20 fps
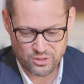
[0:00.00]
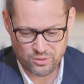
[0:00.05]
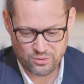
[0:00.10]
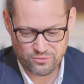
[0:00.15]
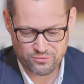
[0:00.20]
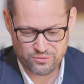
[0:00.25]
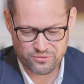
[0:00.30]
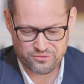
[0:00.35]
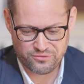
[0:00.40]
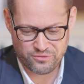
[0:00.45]

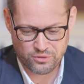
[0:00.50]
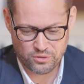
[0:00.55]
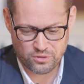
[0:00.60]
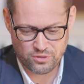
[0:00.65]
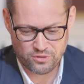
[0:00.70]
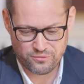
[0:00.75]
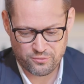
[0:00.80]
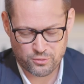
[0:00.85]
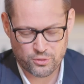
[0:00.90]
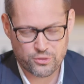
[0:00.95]
over
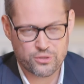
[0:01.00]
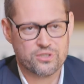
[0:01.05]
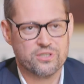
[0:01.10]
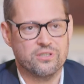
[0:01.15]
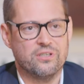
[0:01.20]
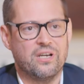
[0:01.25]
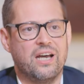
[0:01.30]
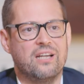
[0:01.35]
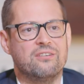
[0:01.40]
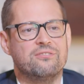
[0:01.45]
four, four years
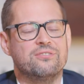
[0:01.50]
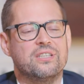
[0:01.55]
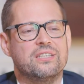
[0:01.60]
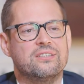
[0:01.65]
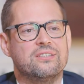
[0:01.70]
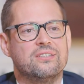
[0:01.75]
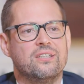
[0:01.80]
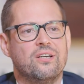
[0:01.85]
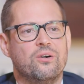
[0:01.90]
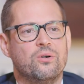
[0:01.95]
and a half
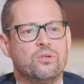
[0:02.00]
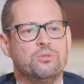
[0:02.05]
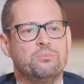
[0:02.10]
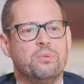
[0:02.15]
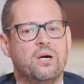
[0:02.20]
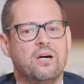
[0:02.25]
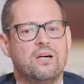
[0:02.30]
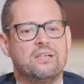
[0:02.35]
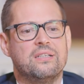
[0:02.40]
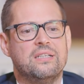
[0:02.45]
at uh,
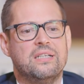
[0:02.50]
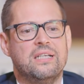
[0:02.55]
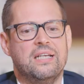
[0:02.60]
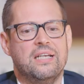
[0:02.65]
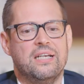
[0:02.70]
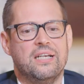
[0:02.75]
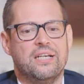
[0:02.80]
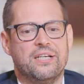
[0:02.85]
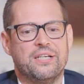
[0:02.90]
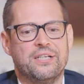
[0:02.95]
Audemars,
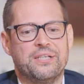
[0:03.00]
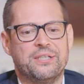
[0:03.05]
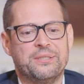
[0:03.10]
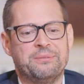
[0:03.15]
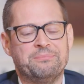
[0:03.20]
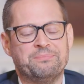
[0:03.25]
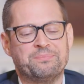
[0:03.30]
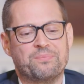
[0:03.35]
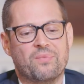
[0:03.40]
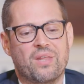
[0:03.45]

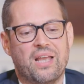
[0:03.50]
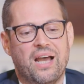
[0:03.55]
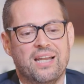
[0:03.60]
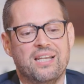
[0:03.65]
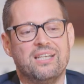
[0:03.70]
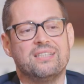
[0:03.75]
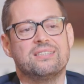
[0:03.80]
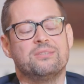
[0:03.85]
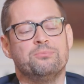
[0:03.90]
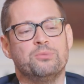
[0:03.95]
um,
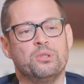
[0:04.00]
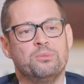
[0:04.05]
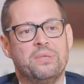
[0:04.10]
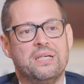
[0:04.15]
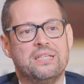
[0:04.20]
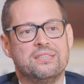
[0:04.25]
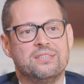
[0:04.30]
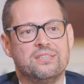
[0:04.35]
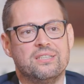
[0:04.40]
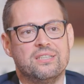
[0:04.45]
Alain
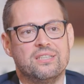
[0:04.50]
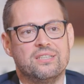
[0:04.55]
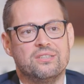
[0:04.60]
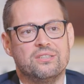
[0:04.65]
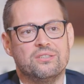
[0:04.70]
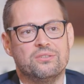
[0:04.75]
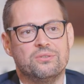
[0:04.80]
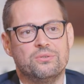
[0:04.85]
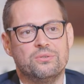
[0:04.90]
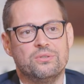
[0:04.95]
Zimmermann,
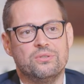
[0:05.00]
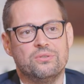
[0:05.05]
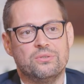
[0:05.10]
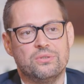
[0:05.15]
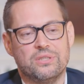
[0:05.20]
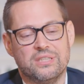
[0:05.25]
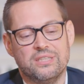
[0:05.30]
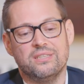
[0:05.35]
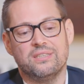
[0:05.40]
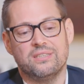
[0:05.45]

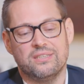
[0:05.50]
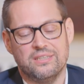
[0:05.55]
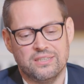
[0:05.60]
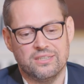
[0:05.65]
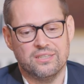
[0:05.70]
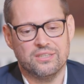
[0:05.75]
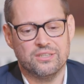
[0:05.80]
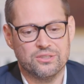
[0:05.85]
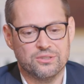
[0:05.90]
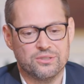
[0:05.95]
who is
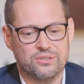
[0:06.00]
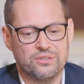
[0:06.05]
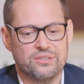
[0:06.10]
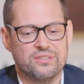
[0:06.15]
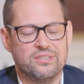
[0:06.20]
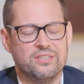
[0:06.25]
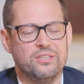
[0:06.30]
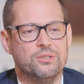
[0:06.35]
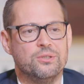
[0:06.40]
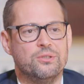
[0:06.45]
the, the, the,
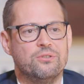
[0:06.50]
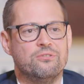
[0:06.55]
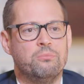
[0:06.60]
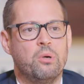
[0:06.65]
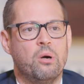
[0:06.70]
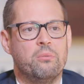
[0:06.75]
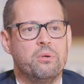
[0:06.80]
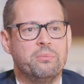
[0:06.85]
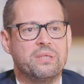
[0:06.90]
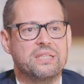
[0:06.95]
CEO of
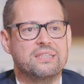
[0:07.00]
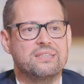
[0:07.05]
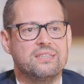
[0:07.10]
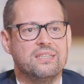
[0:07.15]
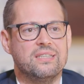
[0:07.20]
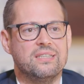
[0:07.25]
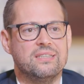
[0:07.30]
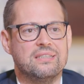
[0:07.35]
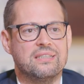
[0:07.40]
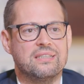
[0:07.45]
Baume
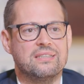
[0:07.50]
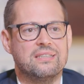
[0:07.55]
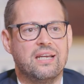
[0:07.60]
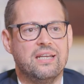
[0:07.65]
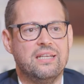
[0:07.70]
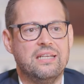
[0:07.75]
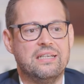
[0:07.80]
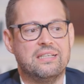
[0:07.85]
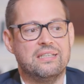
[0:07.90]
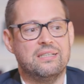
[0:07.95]
Mercier, that
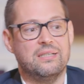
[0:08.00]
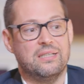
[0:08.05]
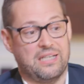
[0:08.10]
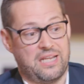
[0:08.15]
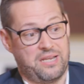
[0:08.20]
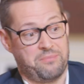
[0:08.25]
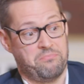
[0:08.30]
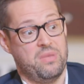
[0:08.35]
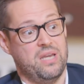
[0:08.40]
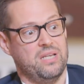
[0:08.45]
I,
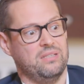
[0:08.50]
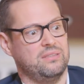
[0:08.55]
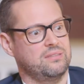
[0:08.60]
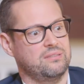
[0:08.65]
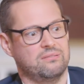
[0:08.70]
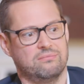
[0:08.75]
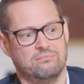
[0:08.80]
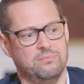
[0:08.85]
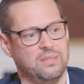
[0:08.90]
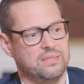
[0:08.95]
I met
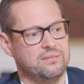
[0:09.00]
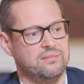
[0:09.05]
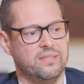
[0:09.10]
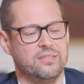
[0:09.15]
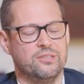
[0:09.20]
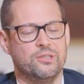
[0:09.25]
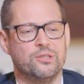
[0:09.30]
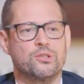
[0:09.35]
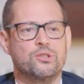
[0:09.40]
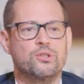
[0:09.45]
about
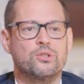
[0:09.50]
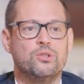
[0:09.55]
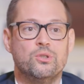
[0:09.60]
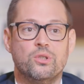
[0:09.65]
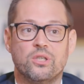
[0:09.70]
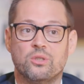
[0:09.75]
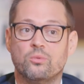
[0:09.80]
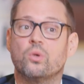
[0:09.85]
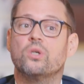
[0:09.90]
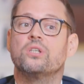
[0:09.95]
10 years
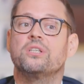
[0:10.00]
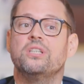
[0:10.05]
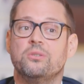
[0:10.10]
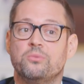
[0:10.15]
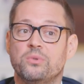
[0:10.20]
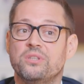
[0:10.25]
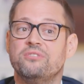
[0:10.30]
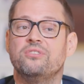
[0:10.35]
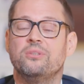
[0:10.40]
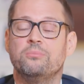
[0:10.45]
ago and
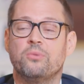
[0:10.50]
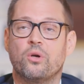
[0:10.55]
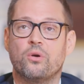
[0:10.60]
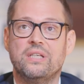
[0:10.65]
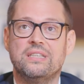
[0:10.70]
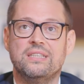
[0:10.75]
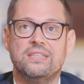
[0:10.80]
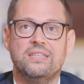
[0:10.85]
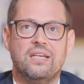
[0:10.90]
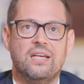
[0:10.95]
working with him
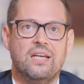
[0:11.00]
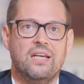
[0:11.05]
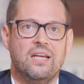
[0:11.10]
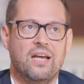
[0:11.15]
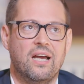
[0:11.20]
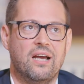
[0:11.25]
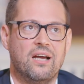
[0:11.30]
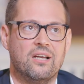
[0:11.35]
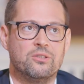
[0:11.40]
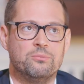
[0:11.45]
already
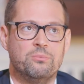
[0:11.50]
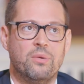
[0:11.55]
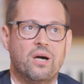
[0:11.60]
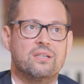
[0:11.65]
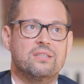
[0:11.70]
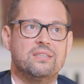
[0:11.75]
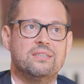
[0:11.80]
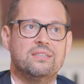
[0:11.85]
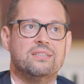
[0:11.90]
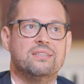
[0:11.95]
on the
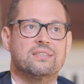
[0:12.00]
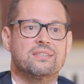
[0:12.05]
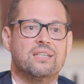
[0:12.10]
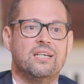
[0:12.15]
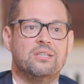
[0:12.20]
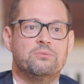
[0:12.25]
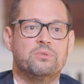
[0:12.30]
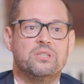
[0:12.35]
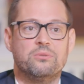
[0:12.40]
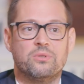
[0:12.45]
marketing
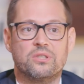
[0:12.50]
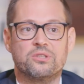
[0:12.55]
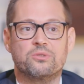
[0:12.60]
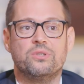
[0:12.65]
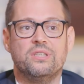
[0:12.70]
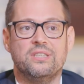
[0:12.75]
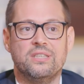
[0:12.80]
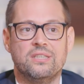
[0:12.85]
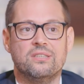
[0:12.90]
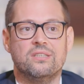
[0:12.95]
side when he was
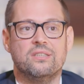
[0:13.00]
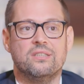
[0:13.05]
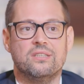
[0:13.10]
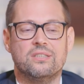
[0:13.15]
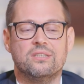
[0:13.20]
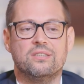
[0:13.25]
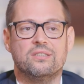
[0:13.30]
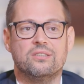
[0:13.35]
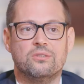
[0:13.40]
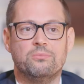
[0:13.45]
running
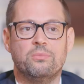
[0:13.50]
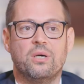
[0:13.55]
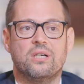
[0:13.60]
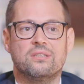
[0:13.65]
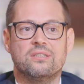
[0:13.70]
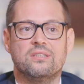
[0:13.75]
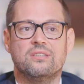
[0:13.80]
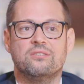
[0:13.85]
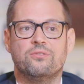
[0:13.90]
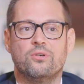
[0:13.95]
the, the, the
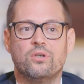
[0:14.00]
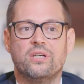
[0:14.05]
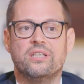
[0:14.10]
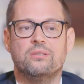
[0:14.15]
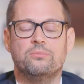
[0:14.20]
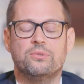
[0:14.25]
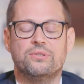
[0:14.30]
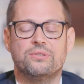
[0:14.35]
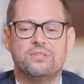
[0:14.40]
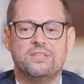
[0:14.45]
marketing for
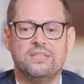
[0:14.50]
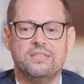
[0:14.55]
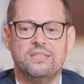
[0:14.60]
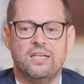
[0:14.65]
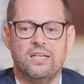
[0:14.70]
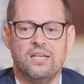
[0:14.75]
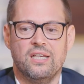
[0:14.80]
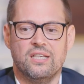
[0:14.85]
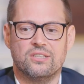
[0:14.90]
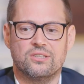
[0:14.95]
IWC.
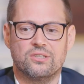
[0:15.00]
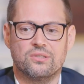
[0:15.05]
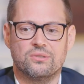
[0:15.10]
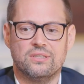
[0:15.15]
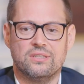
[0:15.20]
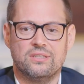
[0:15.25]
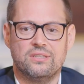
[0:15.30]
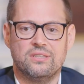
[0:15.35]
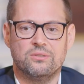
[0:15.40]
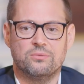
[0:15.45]
So
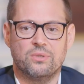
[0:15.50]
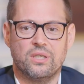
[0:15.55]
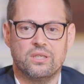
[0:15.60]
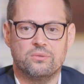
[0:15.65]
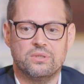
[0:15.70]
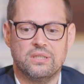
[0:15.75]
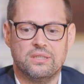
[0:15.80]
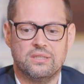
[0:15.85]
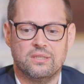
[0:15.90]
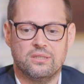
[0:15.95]
this is
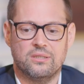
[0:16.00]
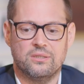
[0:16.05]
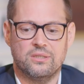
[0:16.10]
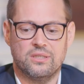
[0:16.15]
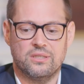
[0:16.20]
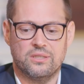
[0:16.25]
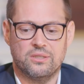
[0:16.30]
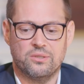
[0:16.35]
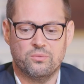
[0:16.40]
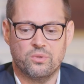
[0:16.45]
where we,
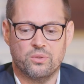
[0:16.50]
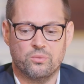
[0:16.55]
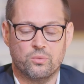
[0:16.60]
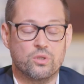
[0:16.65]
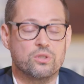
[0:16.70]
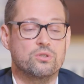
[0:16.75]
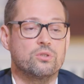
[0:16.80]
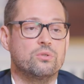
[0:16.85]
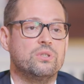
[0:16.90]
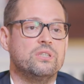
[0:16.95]
we
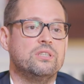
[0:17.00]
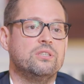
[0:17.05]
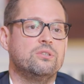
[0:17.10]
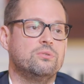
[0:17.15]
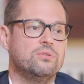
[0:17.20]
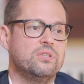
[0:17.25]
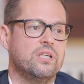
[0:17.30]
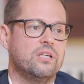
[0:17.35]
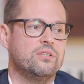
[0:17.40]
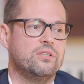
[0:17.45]
worked already
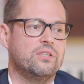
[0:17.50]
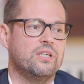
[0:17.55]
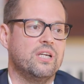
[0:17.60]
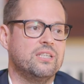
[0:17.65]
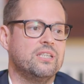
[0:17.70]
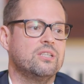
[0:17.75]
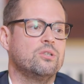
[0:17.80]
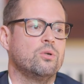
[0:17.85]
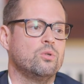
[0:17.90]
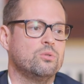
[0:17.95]
together
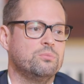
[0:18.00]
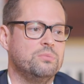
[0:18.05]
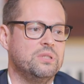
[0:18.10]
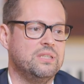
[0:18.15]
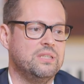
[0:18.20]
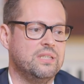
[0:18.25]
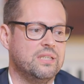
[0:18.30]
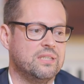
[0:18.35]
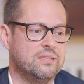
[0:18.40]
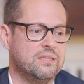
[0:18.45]
and he called
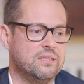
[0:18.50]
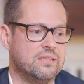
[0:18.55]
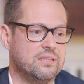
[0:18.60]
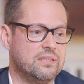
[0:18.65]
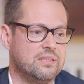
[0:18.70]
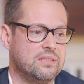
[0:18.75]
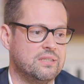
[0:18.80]
me and,